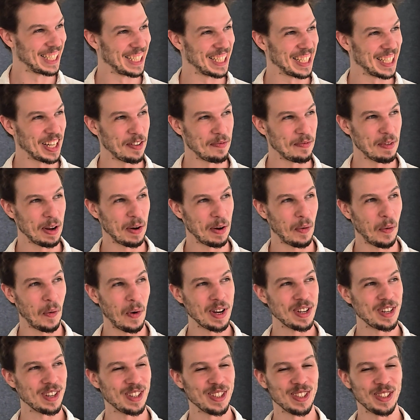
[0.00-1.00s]
and my
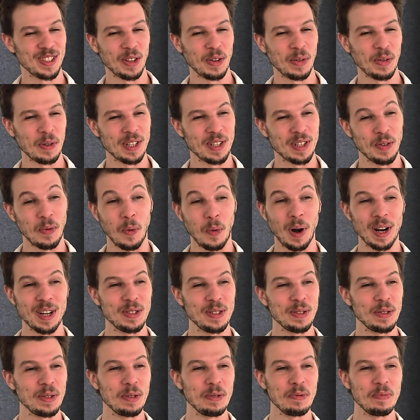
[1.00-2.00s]
question is always, what
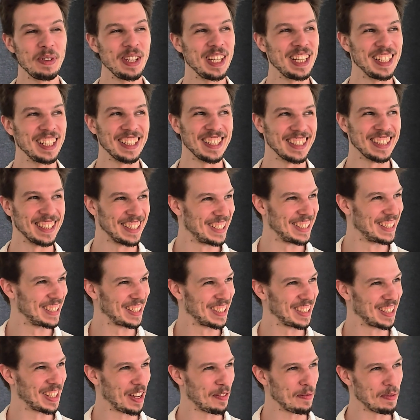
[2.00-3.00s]
do you mean?
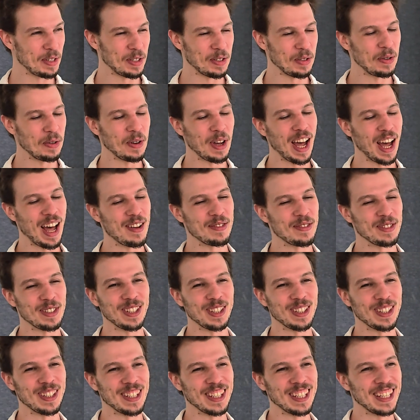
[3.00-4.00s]
I mean, do you have
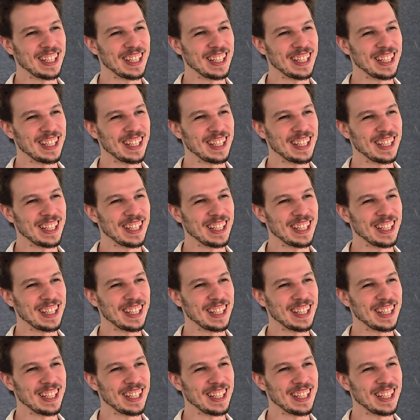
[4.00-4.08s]
an